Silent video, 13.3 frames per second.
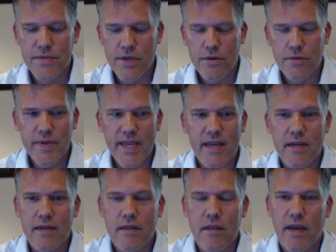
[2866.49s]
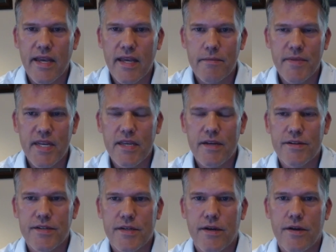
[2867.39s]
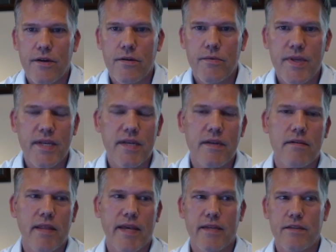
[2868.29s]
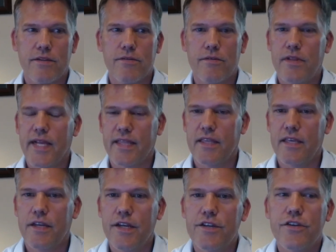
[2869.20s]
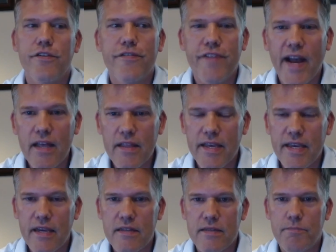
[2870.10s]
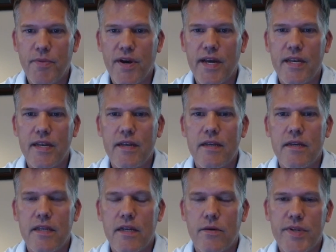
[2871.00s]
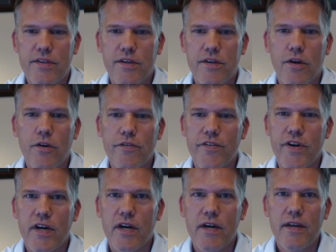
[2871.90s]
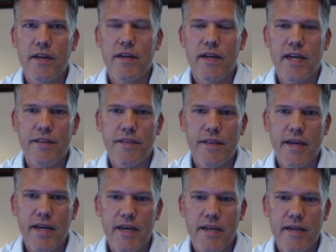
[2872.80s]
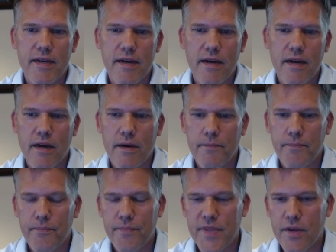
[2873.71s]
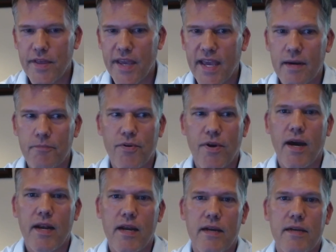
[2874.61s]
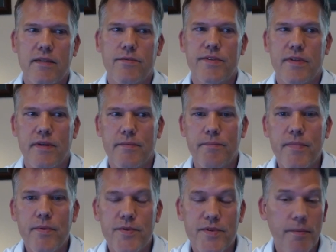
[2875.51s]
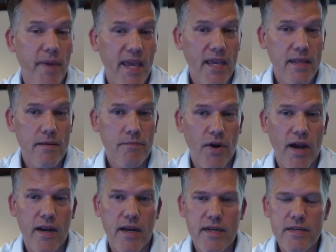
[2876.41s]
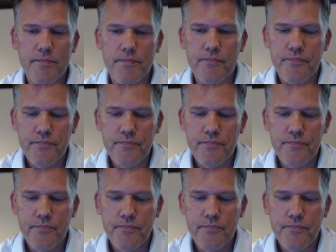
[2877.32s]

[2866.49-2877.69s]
so we had a client many years ago. We didn't like do like the initial filings, but we took over, and then they had a product. It was a pain product,